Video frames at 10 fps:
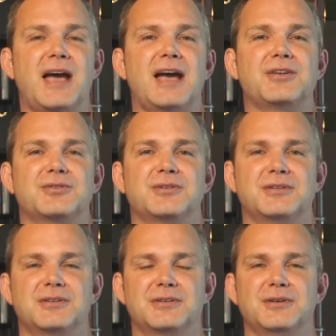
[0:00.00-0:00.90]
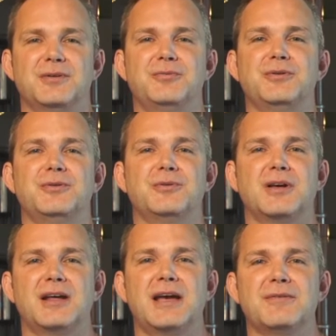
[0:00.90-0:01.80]
ask if we do
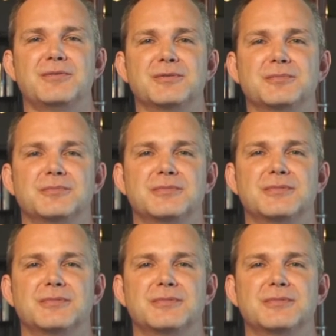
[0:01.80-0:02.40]
not have them.